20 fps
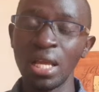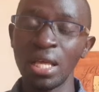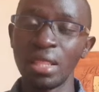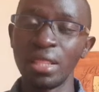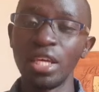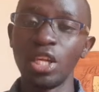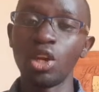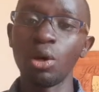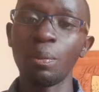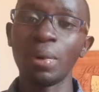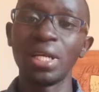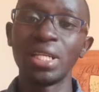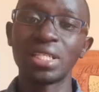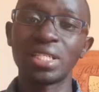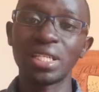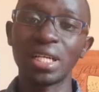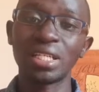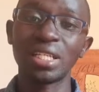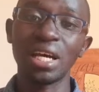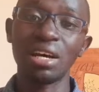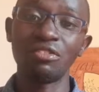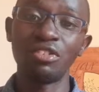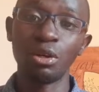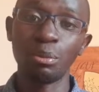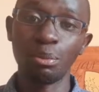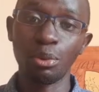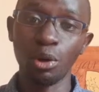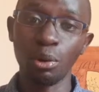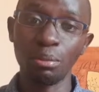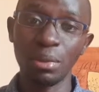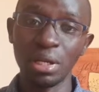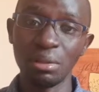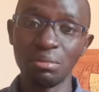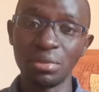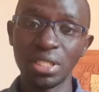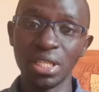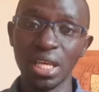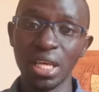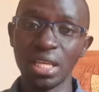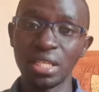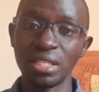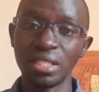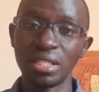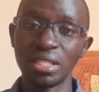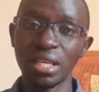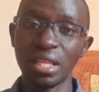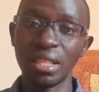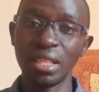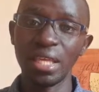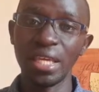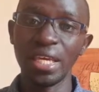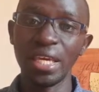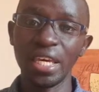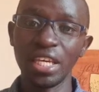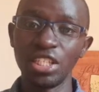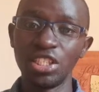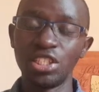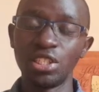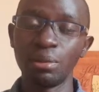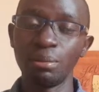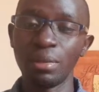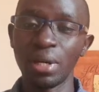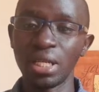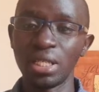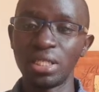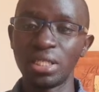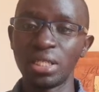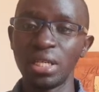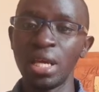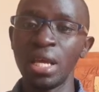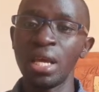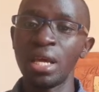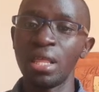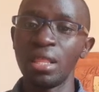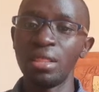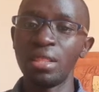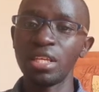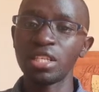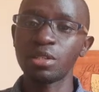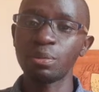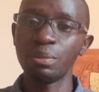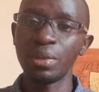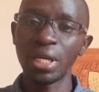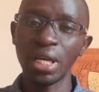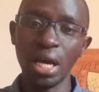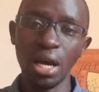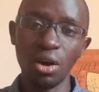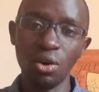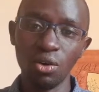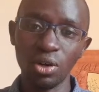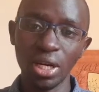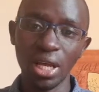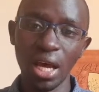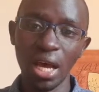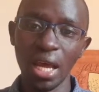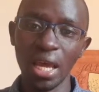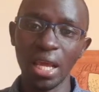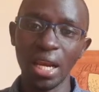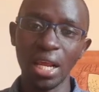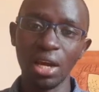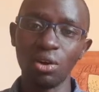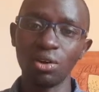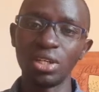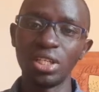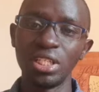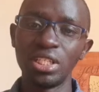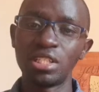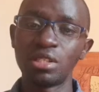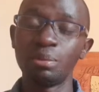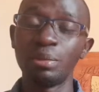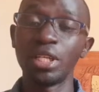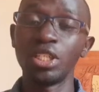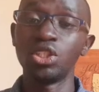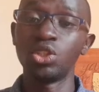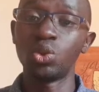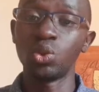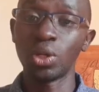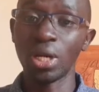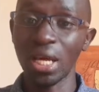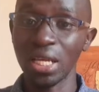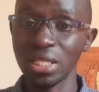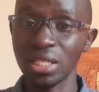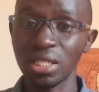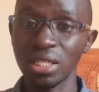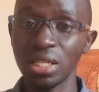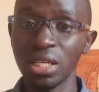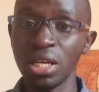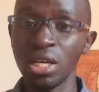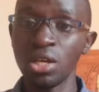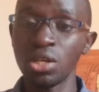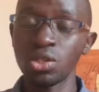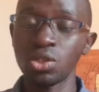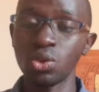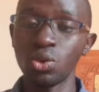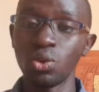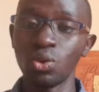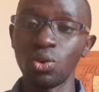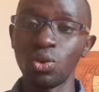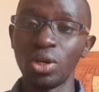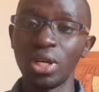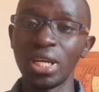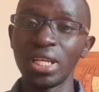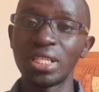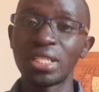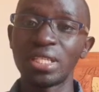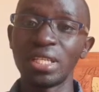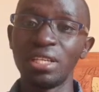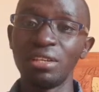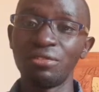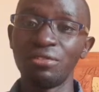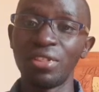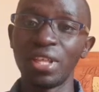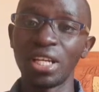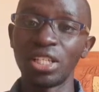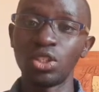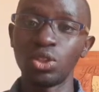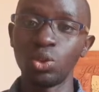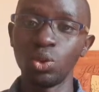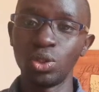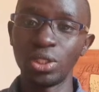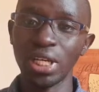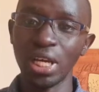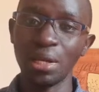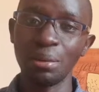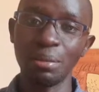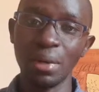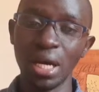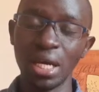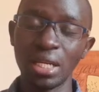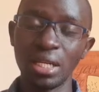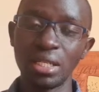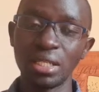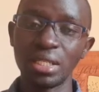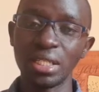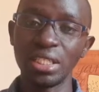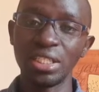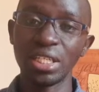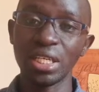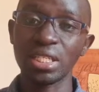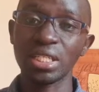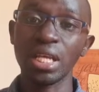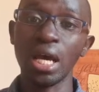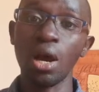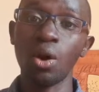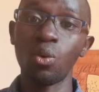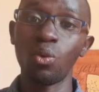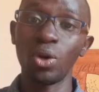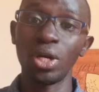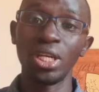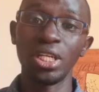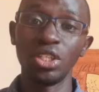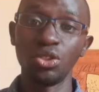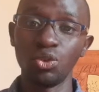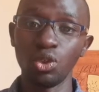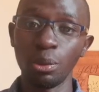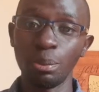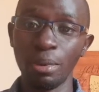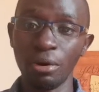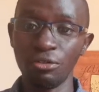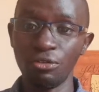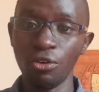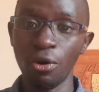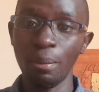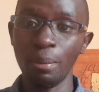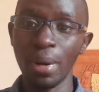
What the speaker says: They normally start having problems as they age, but this being a Honda, I reckon it's made to last. So let's leave that to time and see just how well it will perform